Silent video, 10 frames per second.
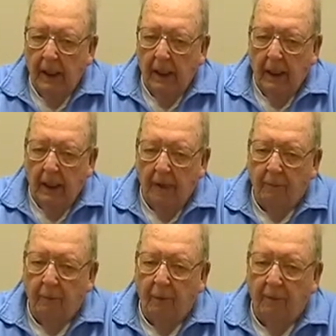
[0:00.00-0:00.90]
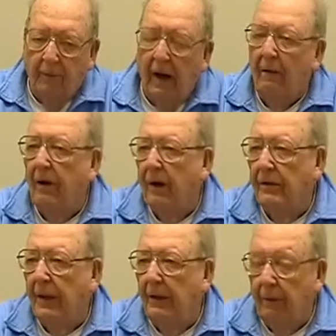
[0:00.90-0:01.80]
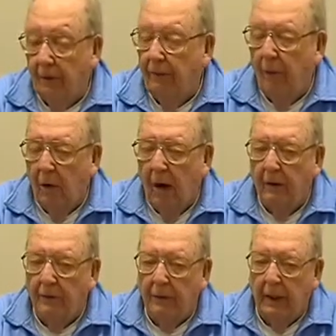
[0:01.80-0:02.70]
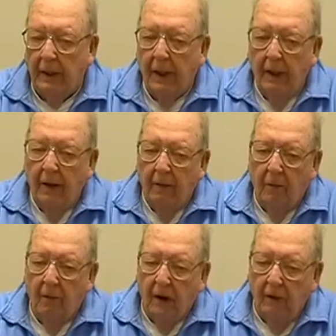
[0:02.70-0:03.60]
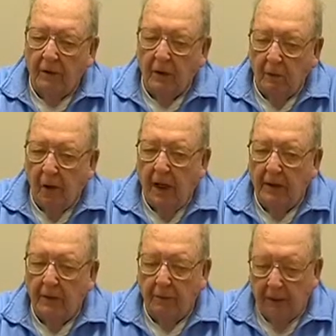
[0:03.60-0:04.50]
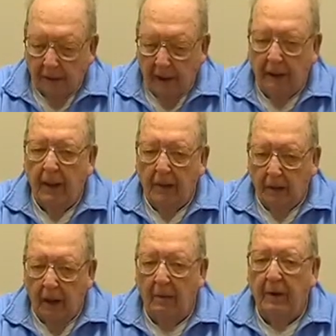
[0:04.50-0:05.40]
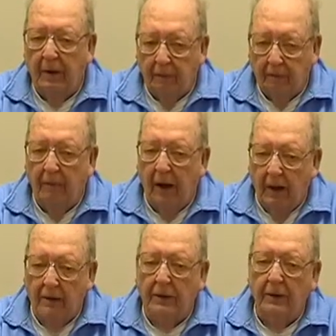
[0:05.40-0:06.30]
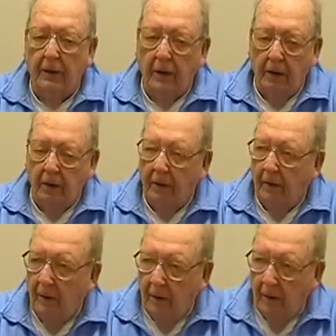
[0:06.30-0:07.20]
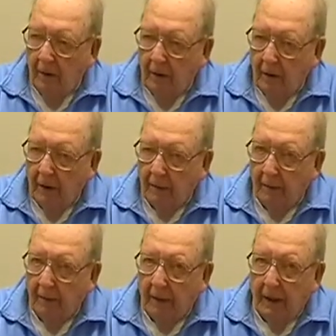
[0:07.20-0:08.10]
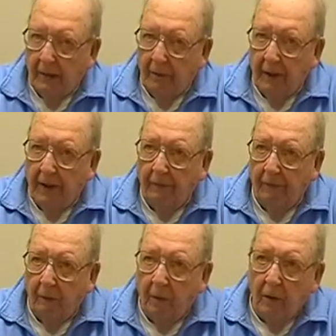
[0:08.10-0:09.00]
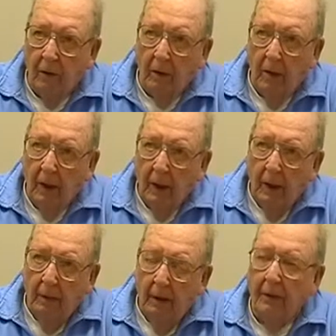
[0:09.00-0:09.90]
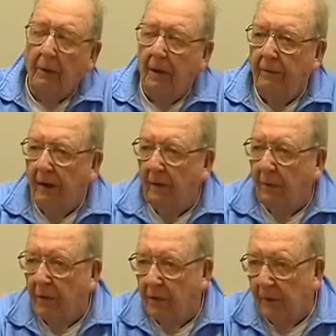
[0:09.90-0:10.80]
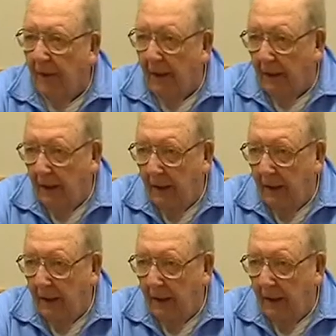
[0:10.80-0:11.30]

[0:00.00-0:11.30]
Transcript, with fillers: uh, for five hours. Well, four hours really. Four hours a watch. We sat and copied Fox on, a, on a, about twenty-four, uh, twenty-five words a minute,